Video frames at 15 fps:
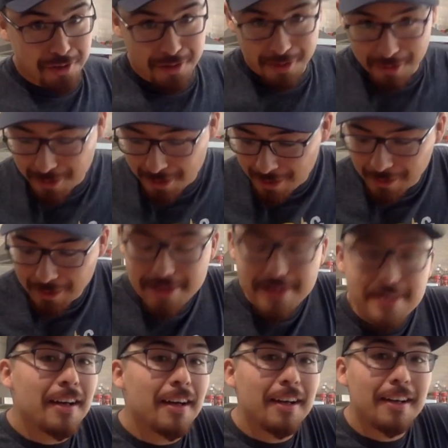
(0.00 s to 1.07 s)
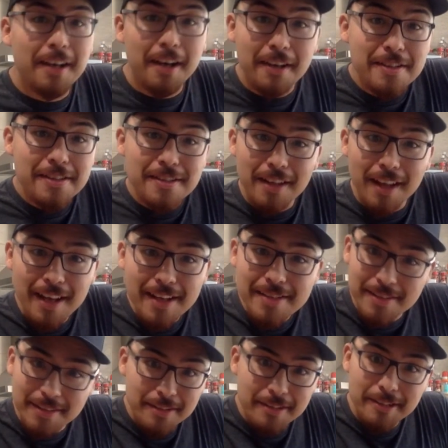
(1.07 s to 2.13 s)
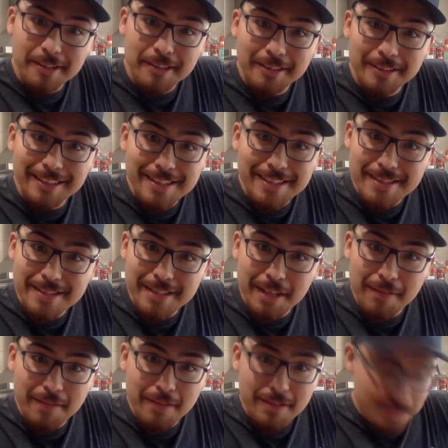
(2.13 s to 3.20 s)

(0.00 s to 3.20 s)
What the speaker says: Okay, let's cut a slice and let's give this